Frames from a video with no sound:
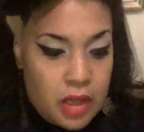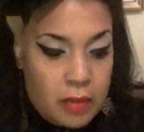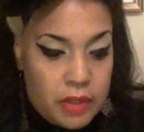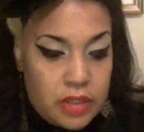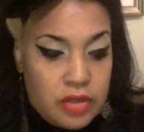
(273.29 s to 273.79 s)
I
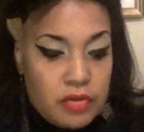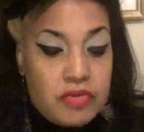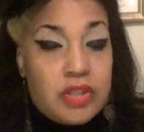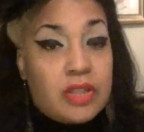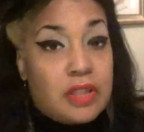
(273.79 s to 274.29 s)
mean, you don't
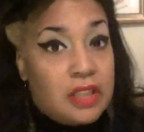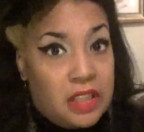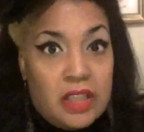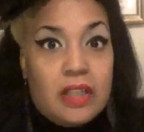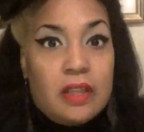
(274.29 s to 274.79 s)
just
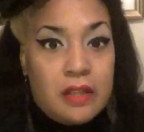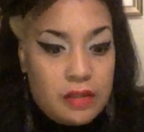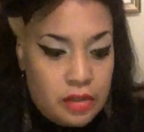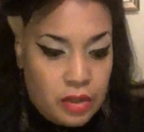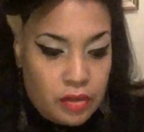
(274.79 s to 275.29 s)
get it.
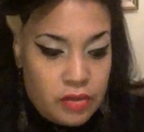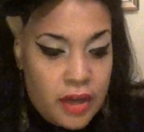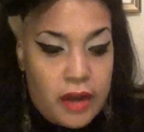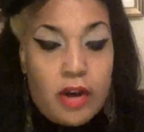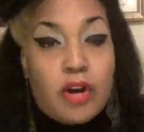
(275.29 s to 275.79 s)
You know, you
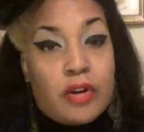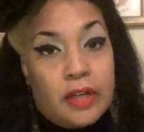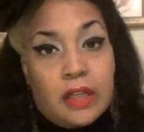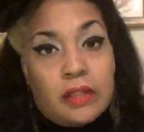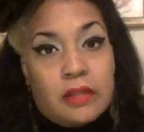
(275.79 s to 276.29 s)
got to earn
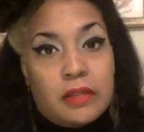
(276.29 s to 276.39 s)
it.